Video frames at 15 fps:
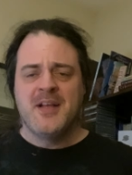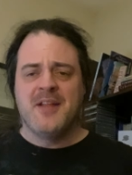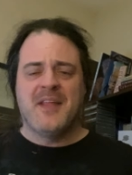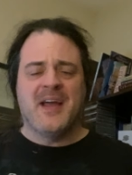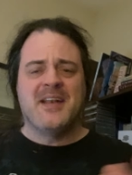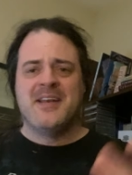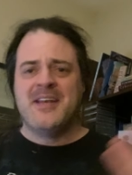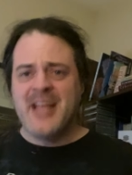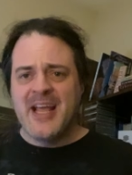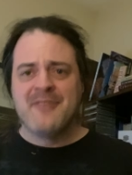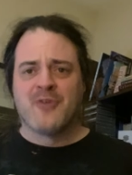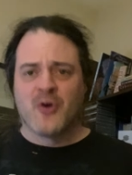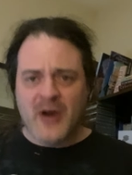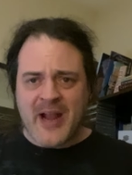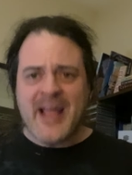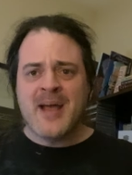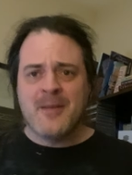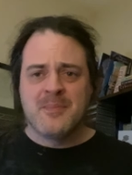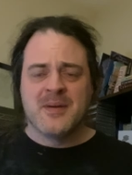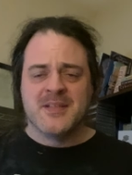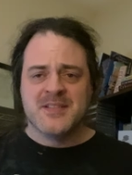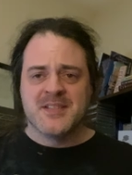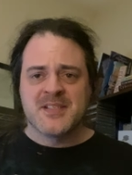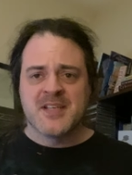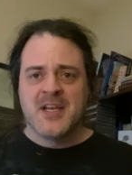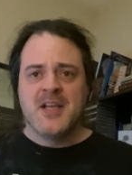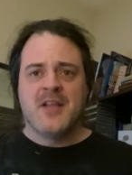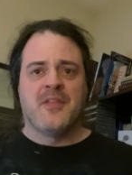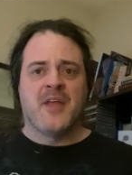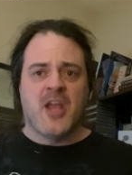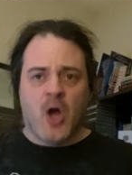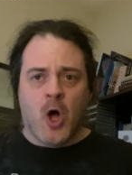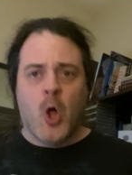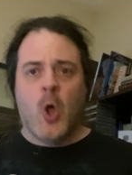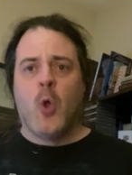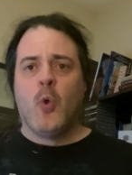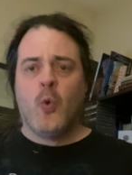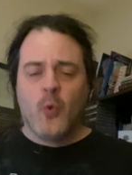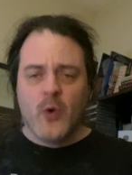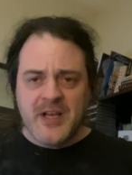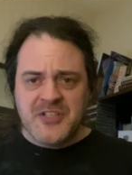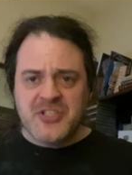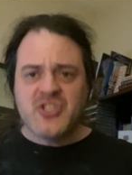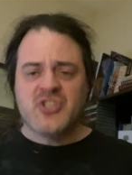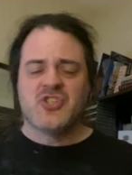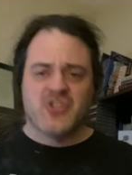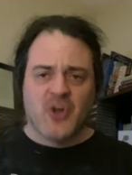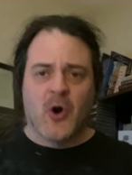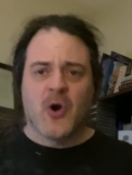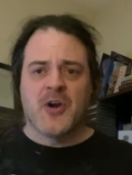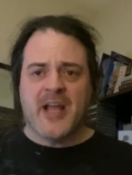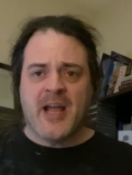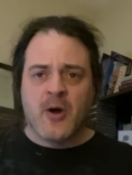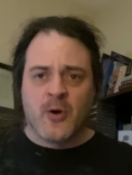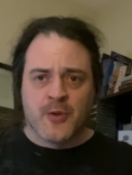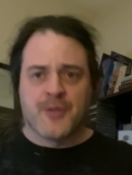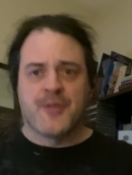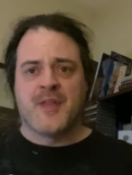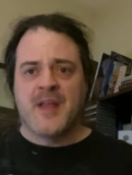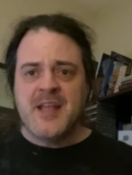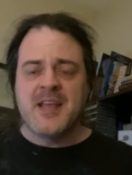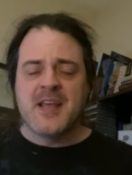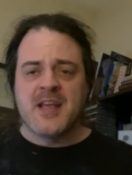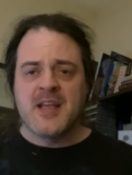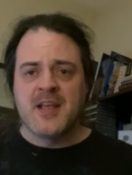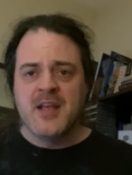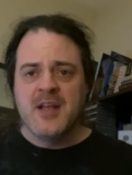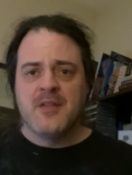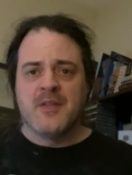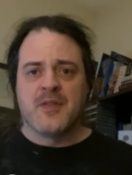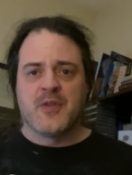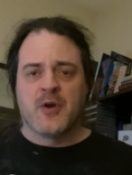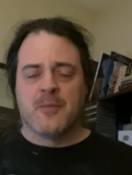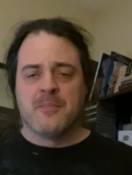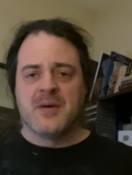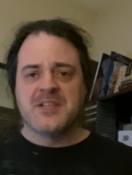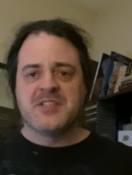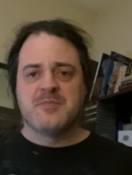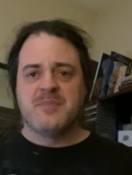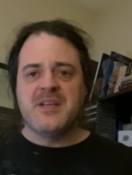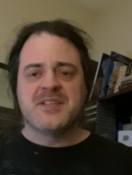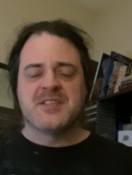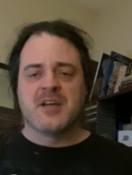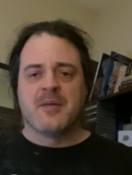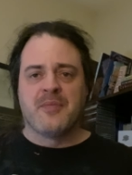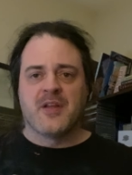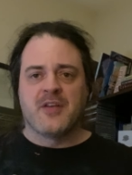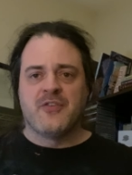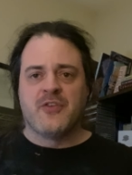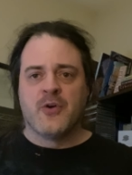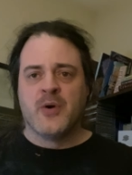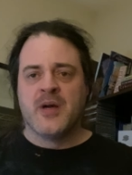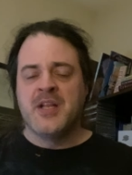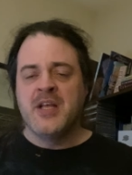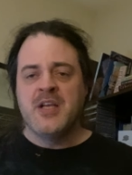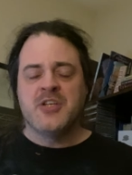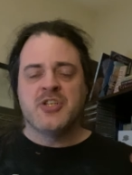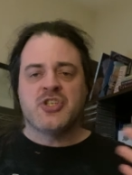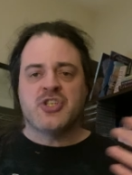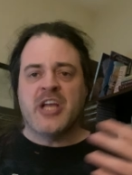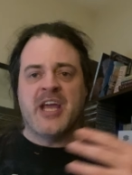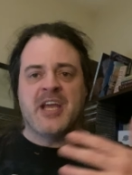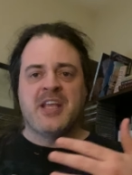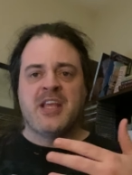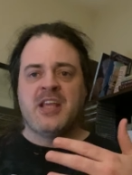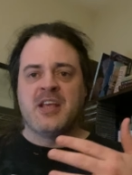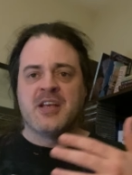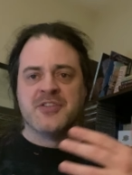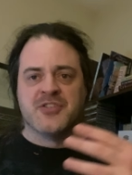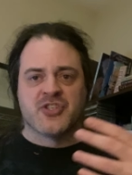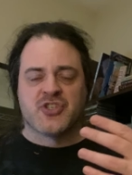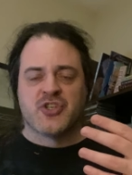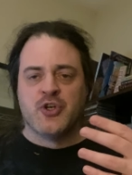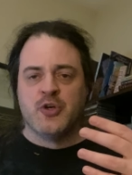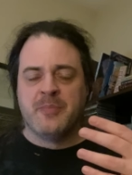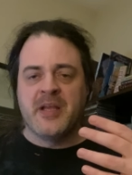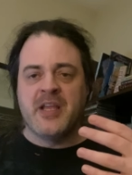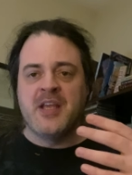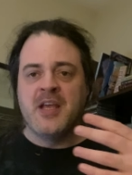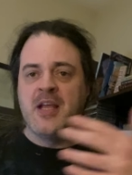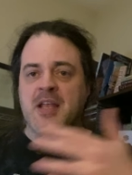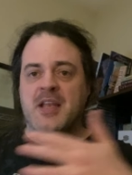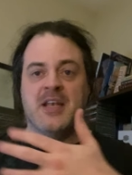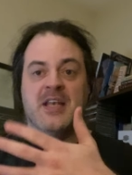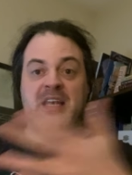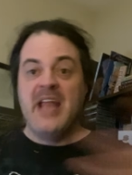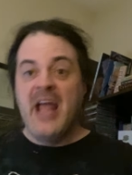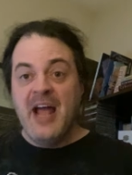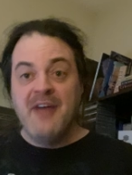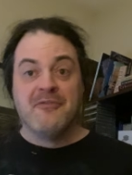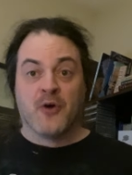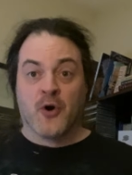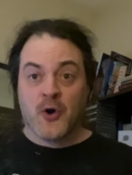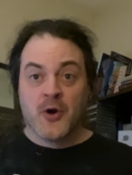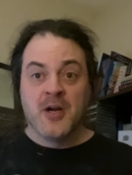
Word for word: that never happens. They always start out thinking that there must be something to it. Shaggy and Scooby never,